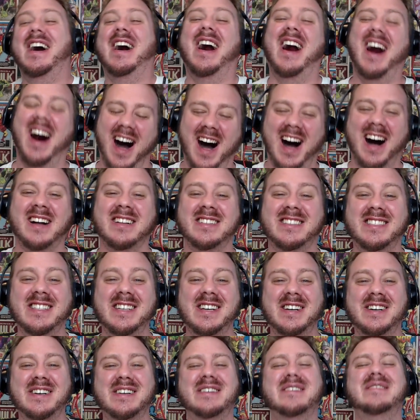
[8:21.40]

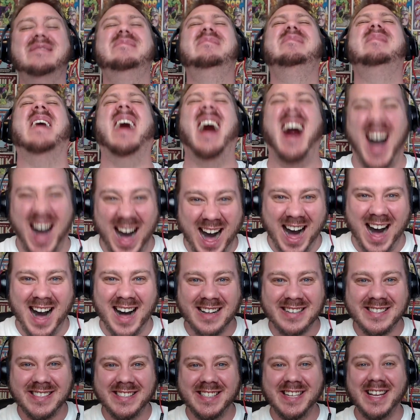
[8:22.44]
Awesome!
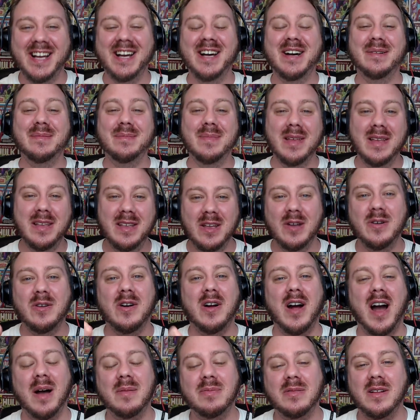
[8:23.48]
Awesome! You're
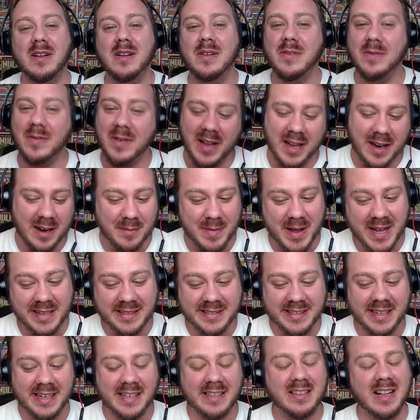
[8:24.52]
absolutely freaking
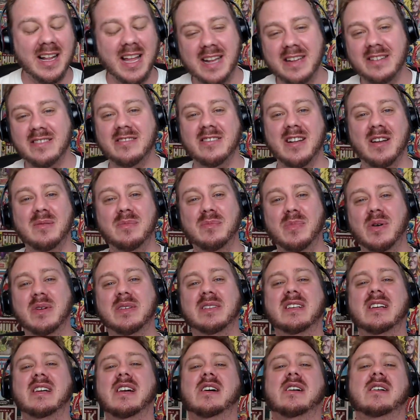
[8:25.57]
amazing, ladies and gentlemen, boys
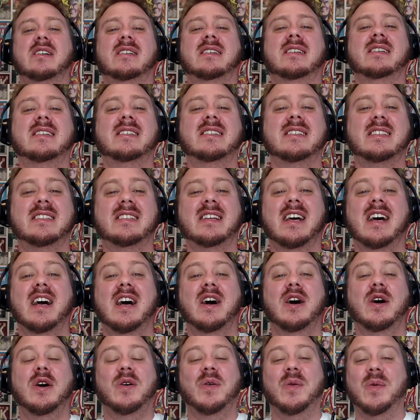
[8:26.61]
and girls!
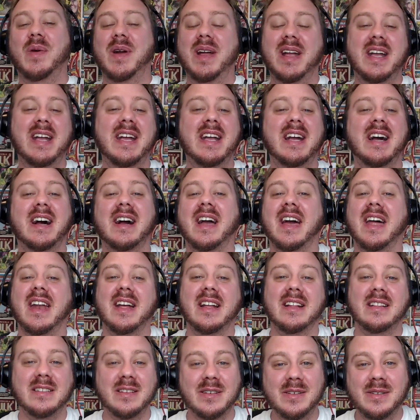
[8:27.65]
We are gonna
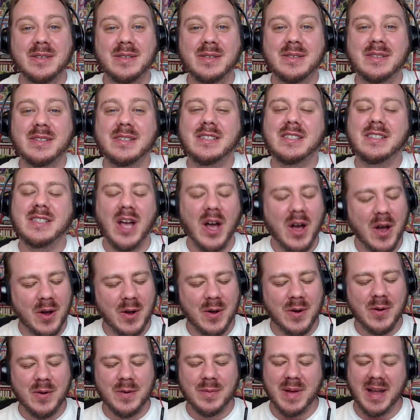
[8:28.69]
do
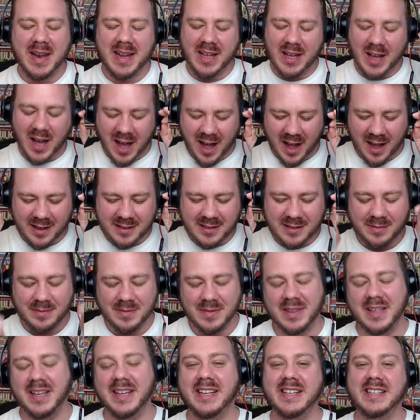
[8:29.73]
so many awesome
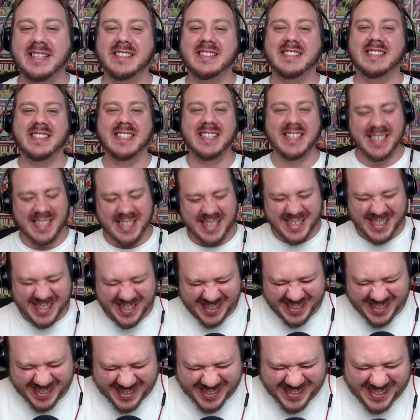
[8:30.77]
things.
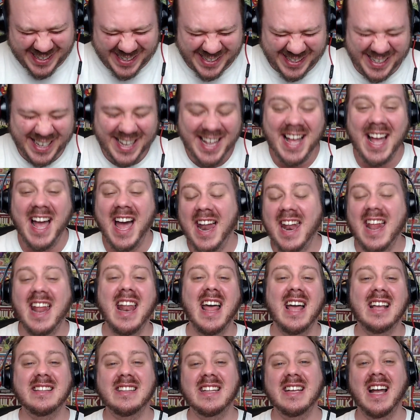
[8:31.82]
And the
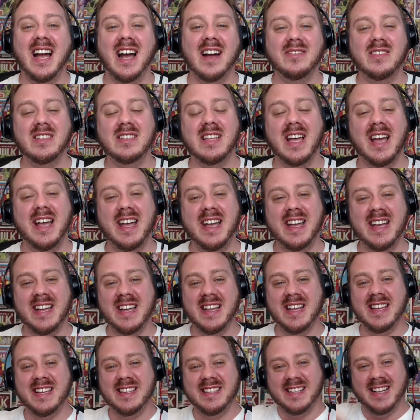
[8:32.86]
last thing I have to say
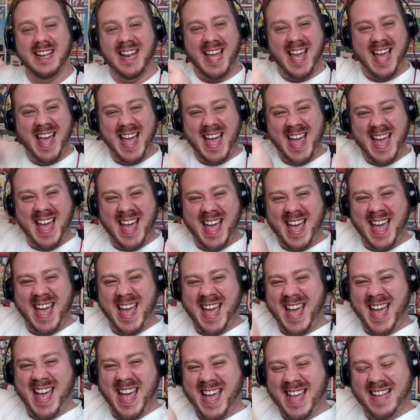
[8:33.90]
is,
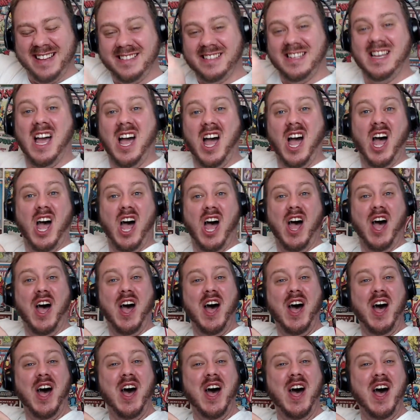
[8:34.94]
let's
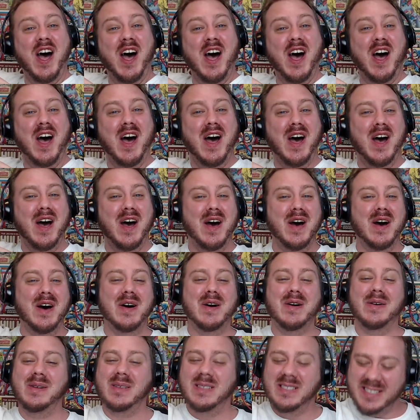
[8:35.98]

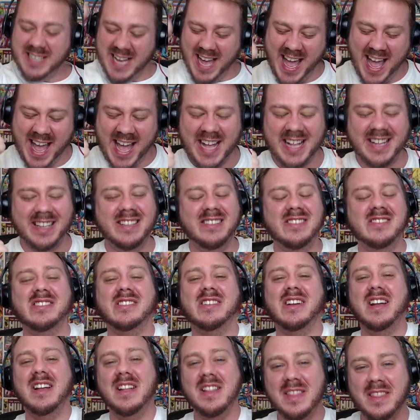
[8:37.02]
go! Change
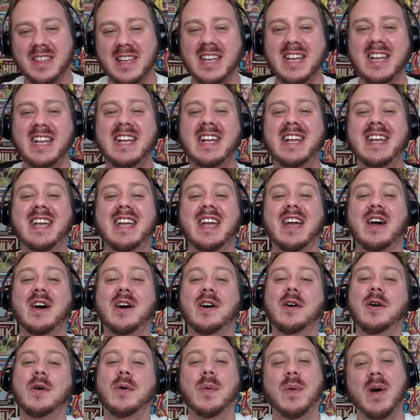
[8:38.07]
the
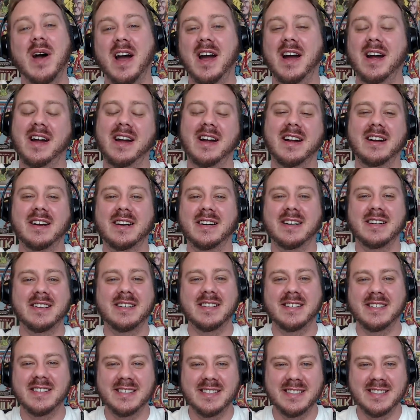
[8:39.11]

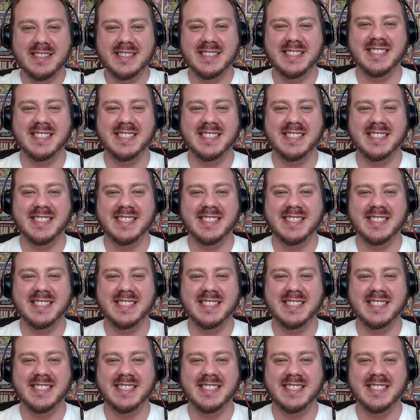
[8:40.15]
world!